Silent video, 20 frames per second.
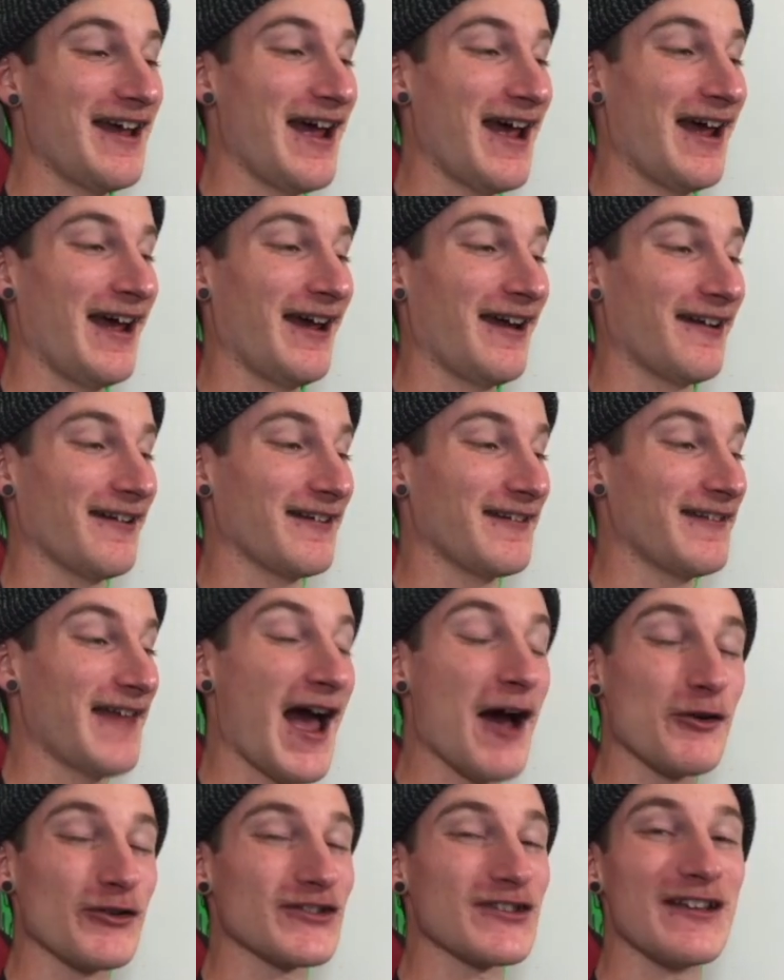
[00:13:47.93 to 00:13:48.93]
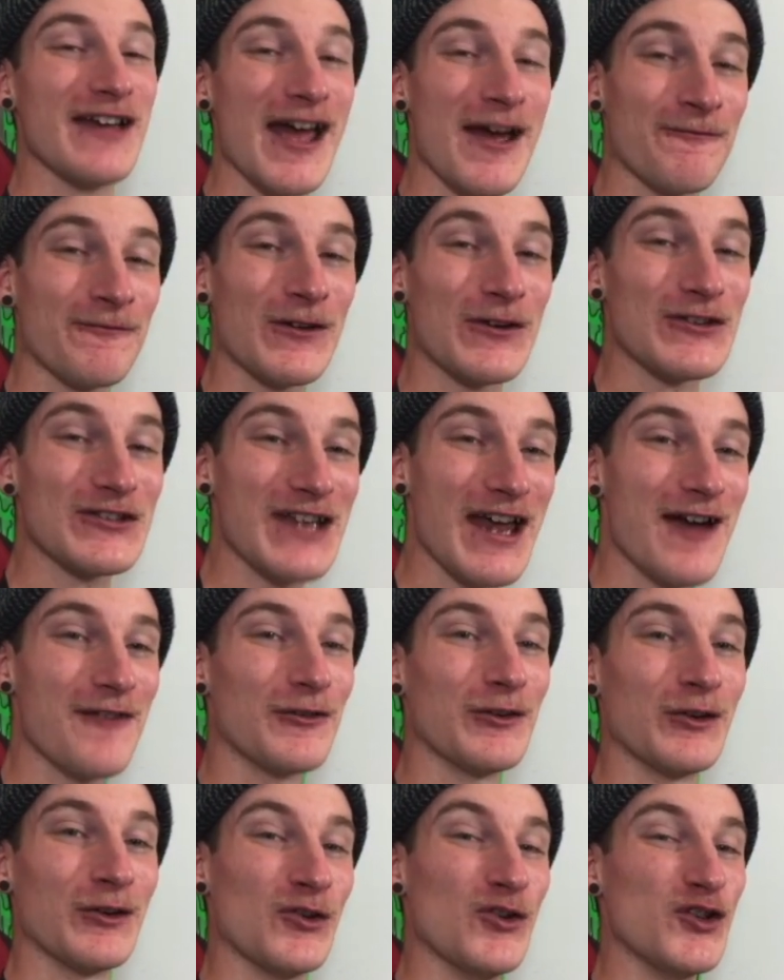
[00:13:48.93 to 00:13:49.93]
And that was the first
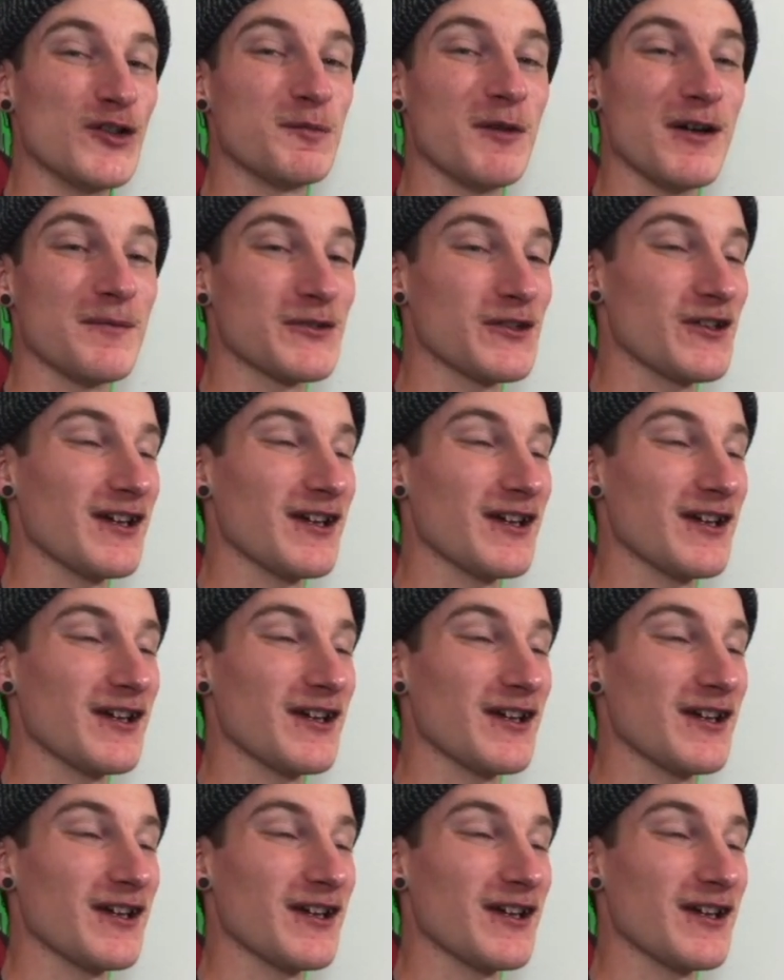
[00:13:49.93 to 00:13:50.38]
ever Goosebumps,